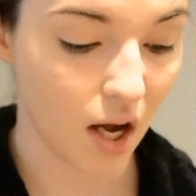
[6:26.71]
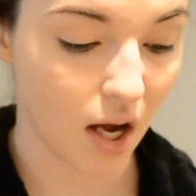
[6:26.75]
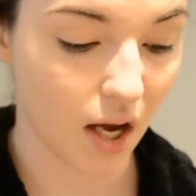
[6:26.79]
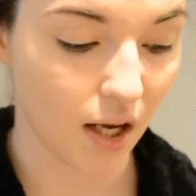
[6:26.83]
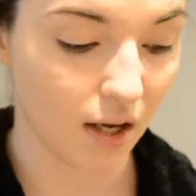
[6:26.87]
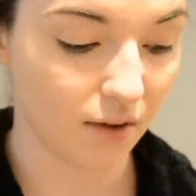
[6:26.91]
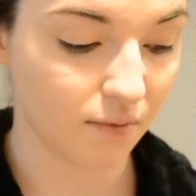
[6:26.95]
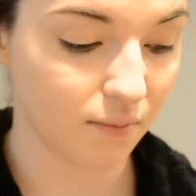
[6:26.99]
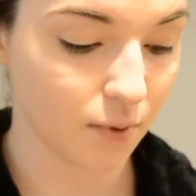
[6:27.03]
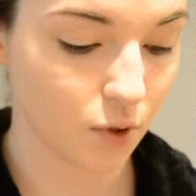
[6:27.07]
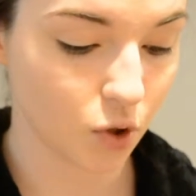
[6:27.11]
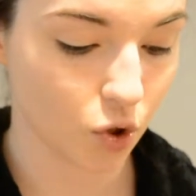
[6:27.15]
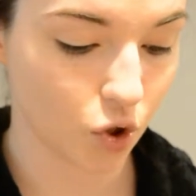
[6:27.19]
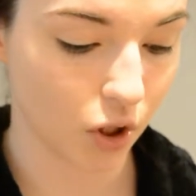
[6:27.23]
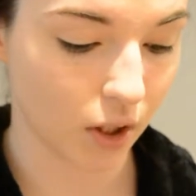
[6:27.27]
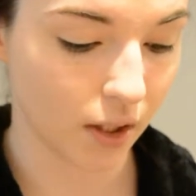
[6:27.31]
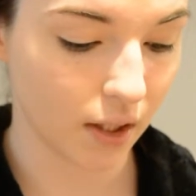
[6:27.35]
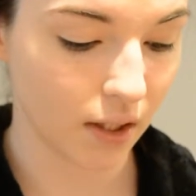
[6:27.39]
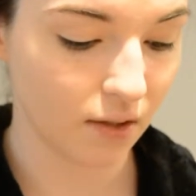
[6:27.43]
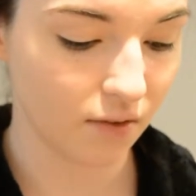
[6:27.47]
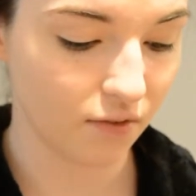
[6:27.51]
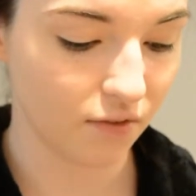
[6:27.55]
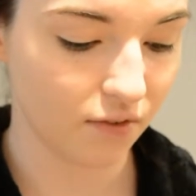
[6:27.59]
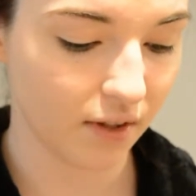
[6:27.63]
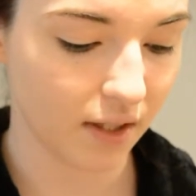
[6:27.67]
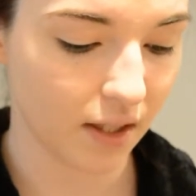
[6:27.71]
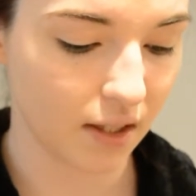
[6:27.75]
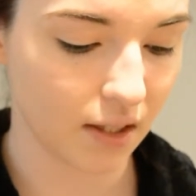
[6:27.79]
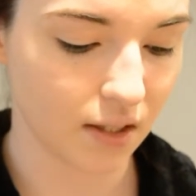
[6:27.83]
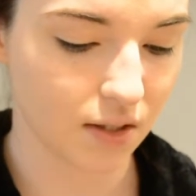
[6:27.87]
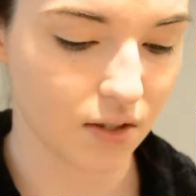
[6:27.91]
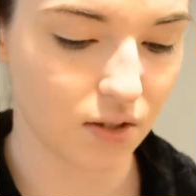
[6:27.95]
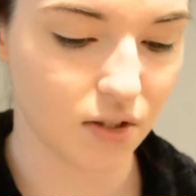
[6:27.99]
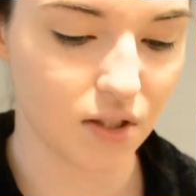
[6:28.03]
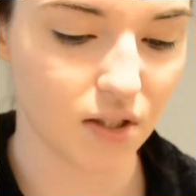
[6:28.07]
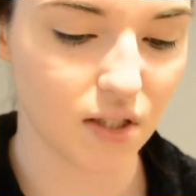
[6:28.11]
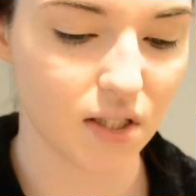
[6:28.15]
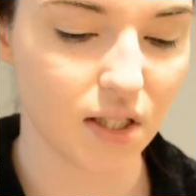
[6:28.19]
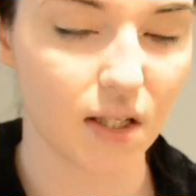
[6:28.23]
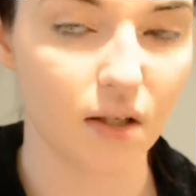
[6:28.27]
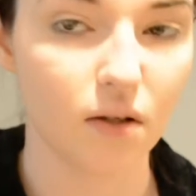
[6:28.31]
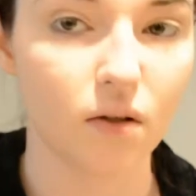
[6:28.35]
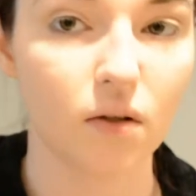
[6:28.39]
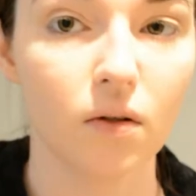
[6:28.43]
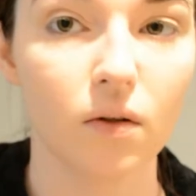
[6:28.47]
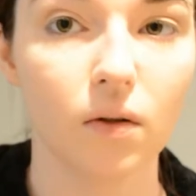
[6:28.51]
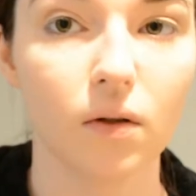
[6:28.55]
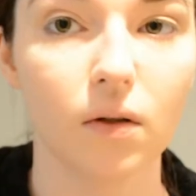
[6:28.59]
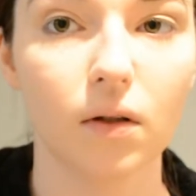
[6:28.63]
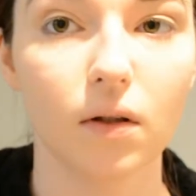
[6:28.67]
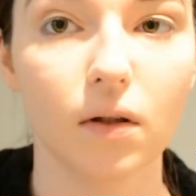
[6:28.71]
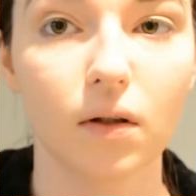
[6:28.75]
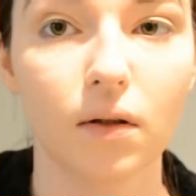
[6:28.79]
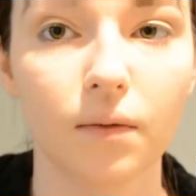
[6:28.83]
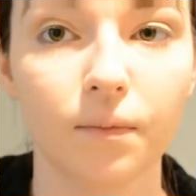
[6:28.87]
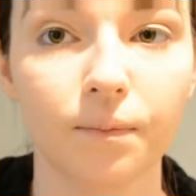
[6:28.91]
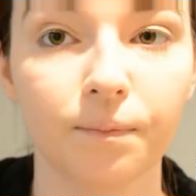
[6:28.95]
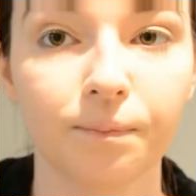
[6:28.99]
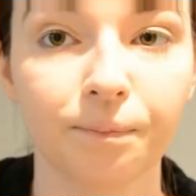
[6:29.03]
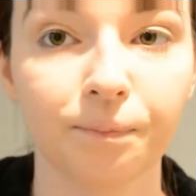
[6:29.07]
I've been trying to find a single